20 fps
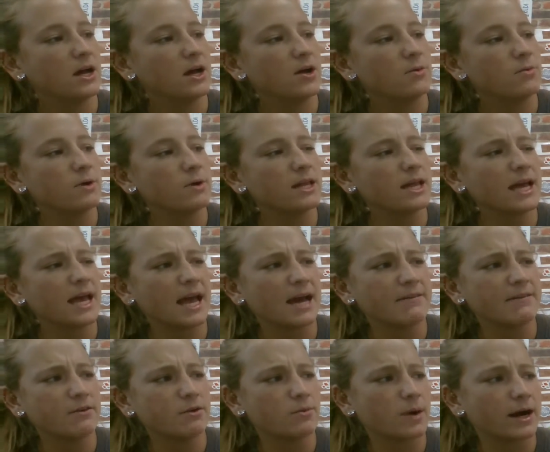Will I
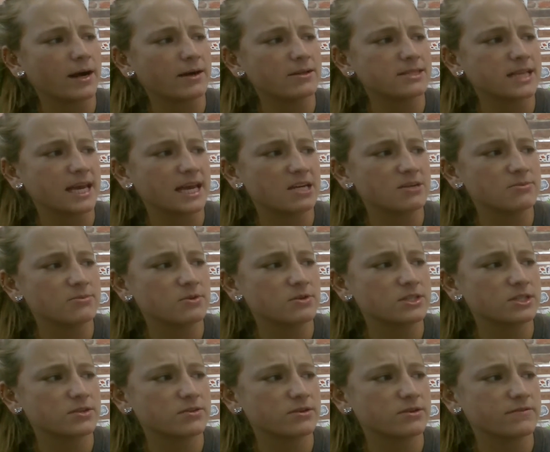have a wild animal
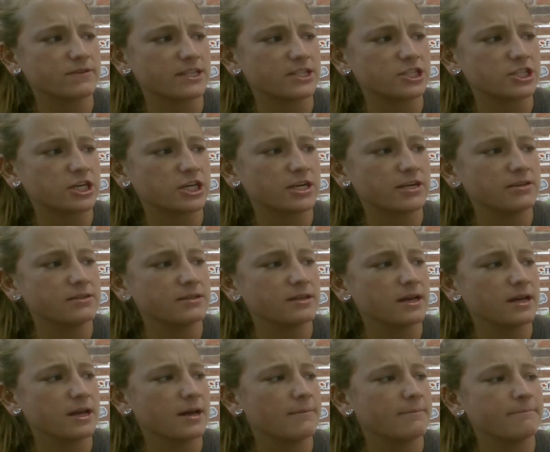zoo adventure?
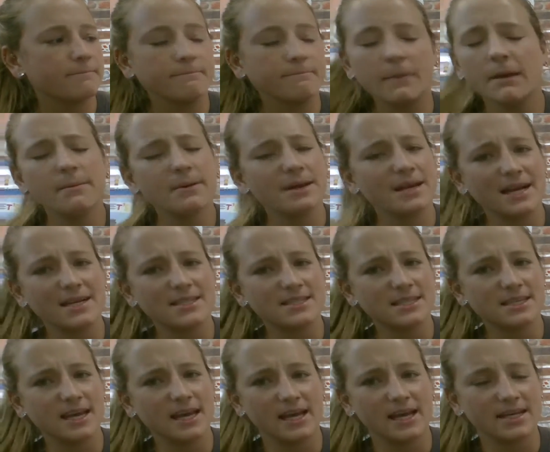Maybe not
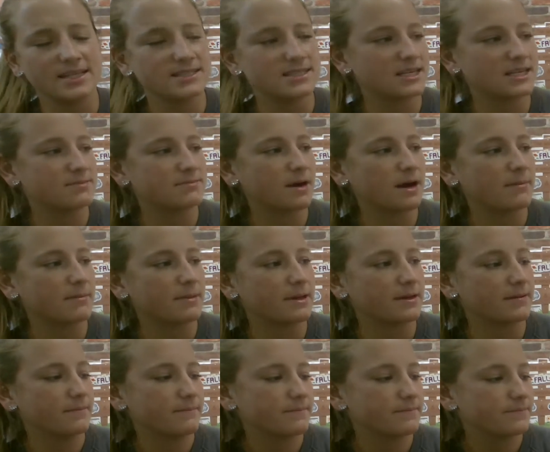today, says Mommy.
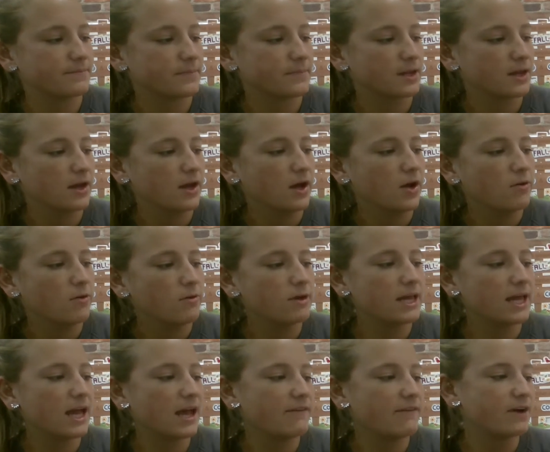
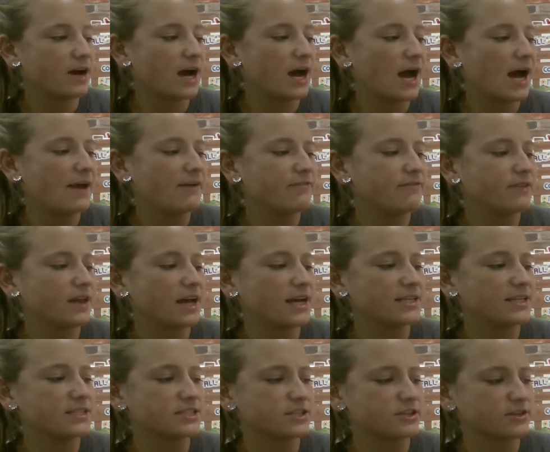Will I have a
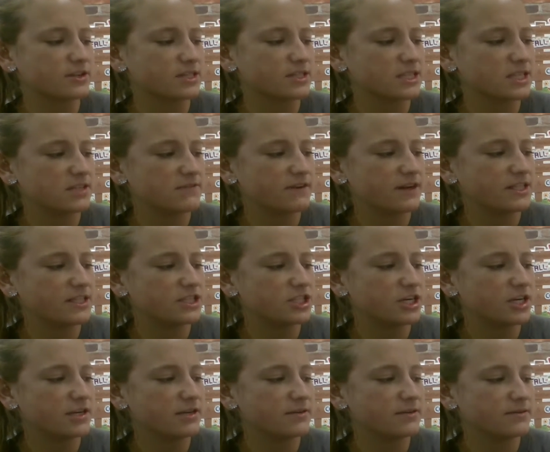high-flying circus
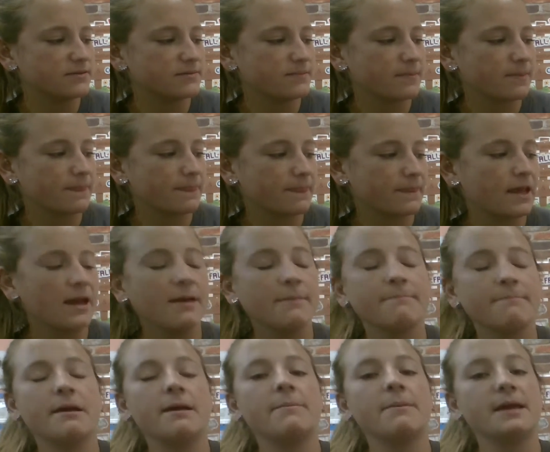adventure?
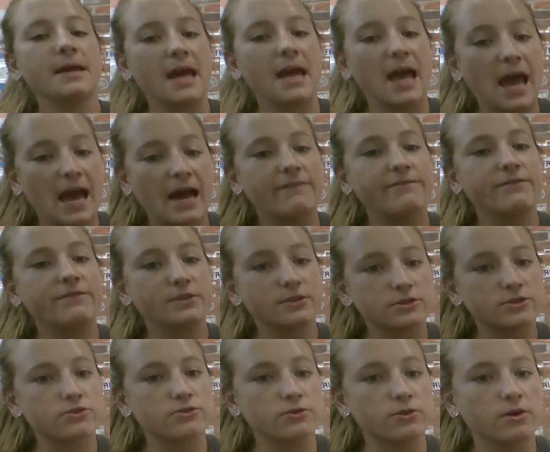Maybe after
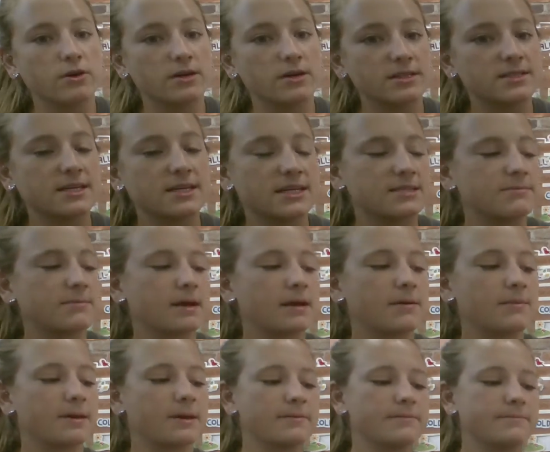school, says Mommy.